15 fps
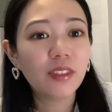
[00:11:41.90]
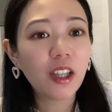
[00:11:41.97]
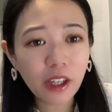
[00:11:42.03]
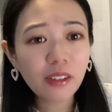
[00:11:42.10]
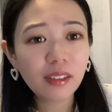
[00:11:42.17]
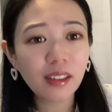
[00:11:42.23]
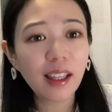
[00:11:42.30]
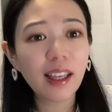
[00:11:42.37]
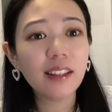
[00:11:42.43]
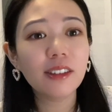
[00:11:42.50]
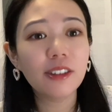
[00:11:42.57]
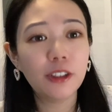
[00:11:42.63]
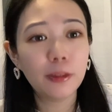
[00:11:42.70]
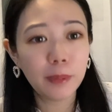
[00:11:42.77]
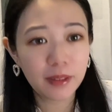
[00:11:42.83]
Don't
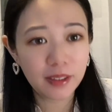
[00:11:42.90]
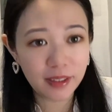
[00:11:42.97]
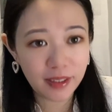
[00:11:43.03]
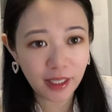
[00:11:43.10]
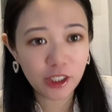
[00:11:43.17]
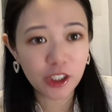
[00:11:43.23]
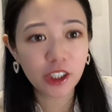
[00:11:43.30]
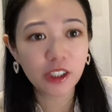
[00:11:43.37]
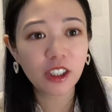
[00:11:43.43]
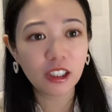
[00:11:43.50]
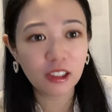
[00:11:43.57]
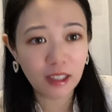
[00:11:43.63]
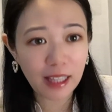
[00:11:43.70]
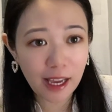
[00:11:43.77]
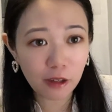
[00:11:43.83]
let superstition
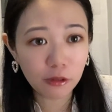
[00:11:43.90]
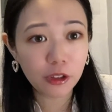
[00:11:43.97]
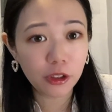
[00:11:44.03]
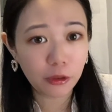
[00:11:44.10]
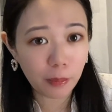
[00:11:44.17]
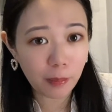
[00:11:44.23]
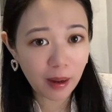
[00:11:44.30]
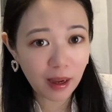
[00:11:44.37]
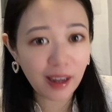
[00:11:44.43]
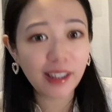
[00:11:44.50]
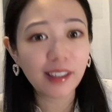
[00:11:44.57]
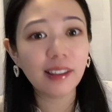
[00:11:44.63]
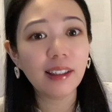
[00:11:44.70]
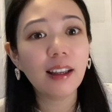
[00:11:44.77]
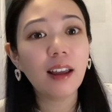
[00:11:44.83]
cloud your
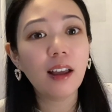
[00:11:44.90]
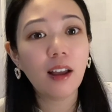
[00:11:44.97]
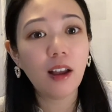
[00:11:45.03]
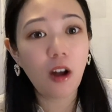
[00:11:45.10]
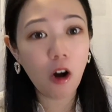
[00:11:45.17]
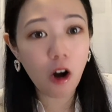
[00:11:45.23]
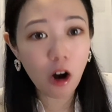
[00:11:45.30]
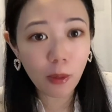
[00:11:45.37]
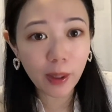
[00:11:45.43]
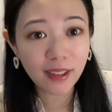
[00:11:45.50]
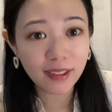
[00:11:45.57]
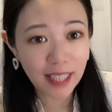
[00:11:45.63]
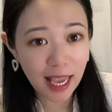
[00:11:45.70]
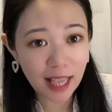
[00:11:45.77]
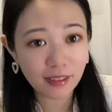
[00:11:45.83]
mind.
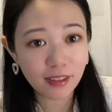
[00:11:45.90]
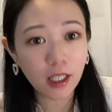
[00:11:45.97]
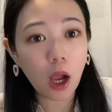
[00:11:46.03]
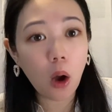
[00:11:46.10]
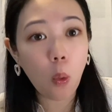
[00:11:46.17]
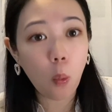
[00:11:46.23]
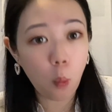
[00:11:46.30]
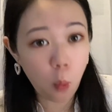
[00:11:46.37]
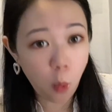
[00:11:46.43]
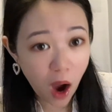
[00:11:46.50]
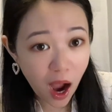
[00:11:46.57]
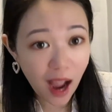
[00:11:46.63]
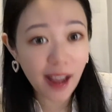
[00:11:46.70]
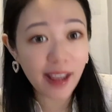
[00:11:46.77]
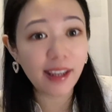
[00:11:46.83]
Always ask
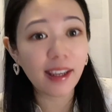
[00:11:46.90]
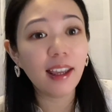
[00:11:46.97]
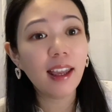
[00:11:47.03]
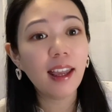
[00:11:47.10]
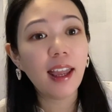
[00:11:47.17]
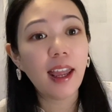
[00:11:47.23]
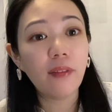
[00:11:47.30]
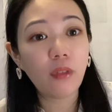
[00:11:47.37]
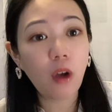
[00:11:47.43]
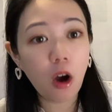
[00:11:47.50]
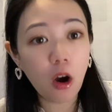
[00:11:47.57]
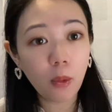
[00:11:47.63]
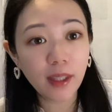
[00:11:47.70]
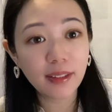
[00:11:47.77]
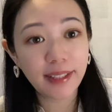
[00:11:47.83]
why and
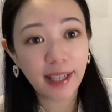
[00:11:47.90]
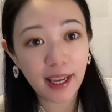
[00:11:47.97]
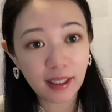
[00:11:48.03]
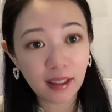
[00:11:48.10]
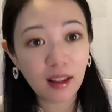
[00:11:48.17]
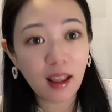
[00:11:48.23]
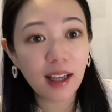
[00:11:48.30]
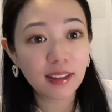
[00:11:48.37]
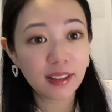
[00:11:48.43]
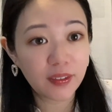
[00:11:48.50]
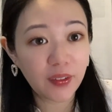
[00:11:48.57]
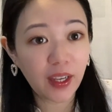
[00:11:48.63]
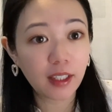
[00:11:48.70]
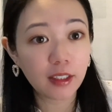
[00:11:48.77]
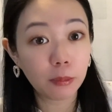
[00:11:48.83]
always analyze
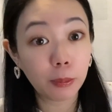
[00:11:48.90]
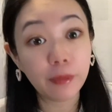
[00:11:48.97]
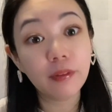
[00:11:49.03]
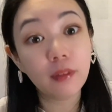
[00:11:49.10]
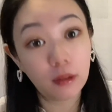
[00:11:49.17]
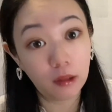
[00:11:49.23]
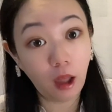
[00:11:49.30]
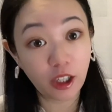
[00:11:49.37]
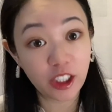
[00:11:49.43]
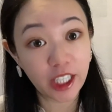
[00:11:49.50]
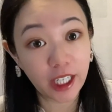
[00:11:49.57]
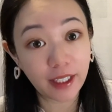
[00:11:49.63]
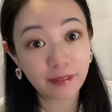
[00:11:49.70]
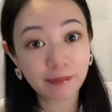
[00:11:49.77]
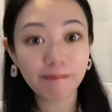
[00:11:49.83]
things with
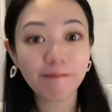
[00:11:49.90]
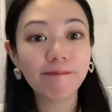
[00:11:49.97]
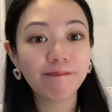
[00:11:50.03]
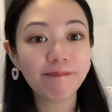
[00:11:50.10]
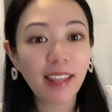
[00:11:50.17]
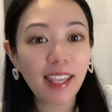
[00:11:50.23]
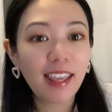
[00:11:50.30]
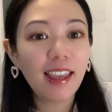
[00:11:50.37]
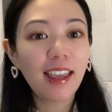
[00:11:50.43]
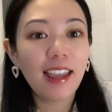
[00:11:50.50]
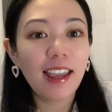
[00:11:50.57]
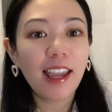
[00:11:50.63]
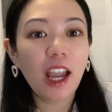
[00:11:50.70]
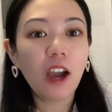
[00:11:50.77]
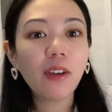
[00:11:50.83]
logic.
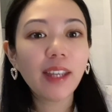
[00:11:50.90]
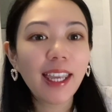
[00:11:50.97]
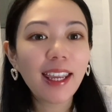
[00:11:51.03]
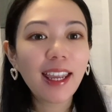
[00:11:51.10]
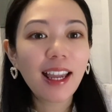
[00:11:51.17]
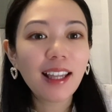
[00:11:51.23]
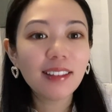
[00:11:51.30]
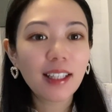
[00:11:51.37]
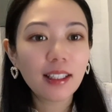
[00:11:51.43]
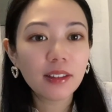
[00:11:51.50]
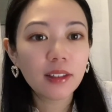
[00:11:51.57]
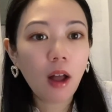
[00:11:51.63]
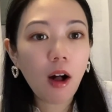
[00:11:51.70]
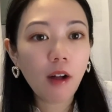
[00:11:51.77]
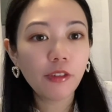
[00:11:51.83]
Okay guys,
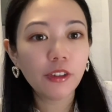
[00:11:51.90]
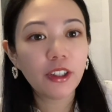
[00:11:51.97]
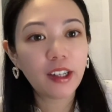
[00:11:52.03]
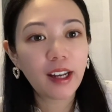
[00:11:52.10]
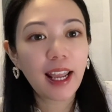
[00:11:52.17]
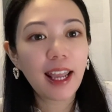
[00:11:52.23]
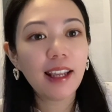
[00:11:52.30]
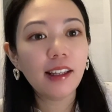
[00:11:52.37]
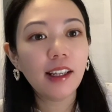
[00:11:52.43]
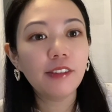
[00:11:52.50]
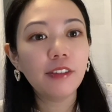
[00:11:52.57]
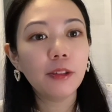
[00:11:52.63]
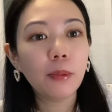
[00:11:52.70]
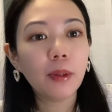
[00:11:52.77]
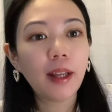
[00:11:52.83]
that's all for today.
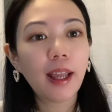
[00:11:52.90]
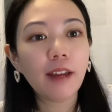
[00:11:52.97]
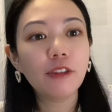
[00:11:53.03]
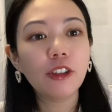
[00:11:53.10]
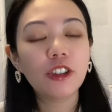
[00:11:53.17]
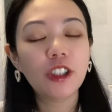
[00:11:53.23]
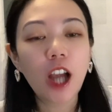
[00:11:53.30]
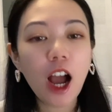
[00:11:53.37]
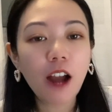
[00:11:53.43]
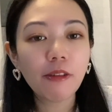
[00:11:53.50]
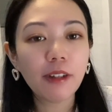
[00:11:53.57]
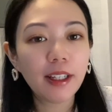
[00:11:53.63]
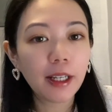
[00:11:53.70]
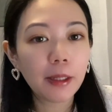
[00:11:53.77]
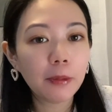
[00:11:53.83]
If you want to have your chart
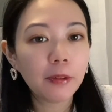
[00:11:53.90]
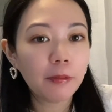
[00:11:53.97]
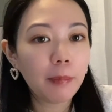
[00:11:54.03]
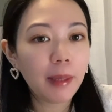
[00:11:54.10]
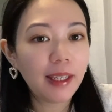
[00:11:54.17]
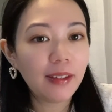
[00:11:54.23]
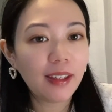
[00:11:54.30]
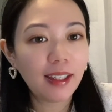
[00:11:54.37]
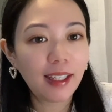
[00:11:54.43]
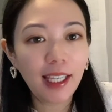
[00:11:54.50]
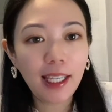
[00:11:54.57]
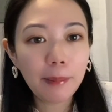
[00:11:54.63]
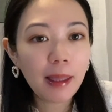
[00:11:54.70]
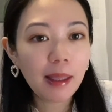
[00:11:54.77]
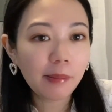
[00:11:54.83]
reading with me, you can
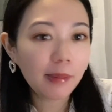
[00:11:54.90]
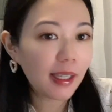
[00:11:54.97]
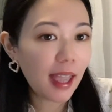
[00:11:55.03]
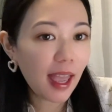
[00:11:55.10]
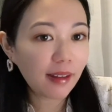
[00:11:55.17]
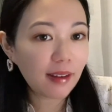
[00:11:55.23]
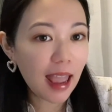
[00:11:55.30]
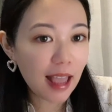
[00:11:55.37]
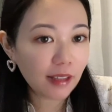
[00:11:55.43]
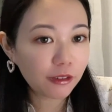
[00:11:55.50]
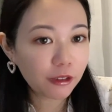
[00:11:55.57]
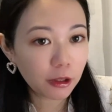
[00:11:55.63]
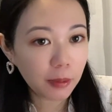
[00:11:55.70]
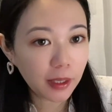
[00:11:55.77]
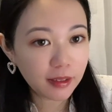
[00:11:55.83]
email me at
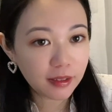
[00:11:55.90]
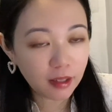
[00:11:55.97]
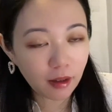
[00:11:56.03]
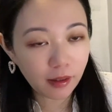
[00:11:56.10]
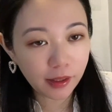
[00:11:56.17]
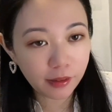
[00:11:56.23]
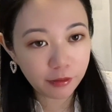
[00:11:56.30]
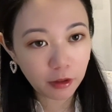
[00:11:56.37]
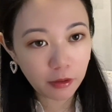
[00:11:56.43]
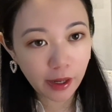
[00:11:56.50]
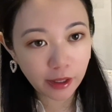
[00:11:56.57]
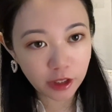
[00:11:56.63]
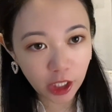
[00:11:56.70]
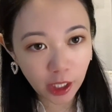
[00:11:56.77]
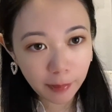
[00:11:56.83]

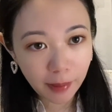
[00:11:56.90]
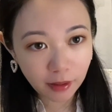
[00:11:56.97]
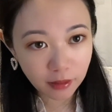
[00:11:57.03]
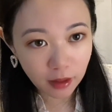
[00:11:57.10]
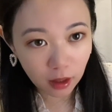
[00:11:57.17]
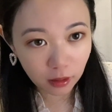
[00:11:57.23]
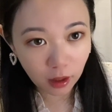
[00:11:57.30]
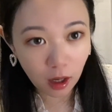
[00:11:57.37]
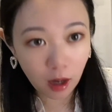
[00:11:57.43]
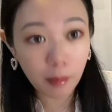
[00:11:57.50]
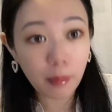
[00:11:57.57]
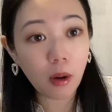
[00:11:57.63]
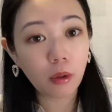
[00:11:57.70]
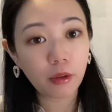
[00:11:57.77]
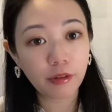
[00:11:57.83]

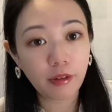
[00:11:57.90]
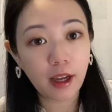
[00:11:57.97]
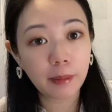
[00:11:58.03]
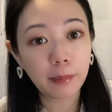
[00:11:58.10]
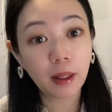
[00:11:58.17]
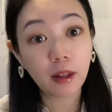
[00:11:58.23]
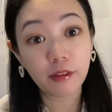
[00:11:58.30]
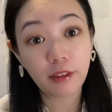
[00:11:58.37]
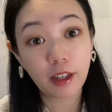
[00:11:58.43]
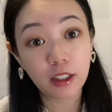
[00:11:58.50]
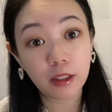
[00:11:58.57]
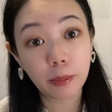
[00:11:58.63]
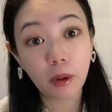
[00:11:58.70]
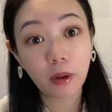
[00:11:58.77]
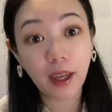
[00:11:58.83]
astroways.info@gmail.com or find me on
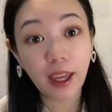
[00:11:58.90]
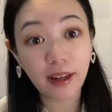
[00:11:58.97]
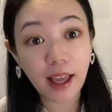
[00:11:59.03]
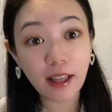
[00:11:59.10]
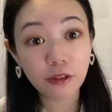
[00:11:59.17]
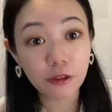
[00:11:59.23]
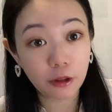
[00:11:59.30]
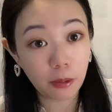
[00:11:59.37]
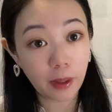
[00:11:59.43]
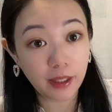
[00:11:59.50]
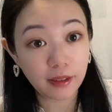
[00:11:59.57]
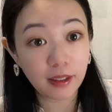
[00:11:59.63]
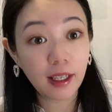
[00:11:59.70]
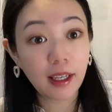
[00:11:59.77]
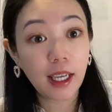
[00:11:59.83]
Facebook at
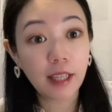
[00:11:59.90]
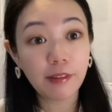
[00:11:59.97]
Astroways.